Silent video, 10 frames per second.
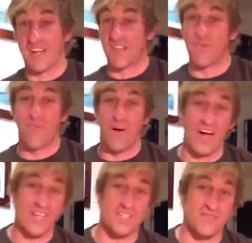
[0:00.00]
another
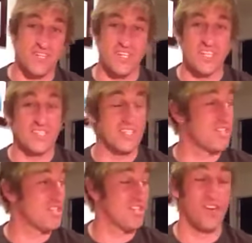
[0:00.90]
box of goodies
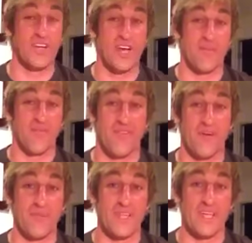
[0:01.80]
that showed up
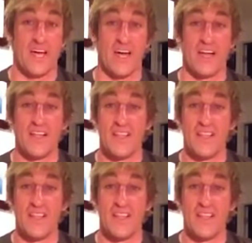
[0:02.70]
from the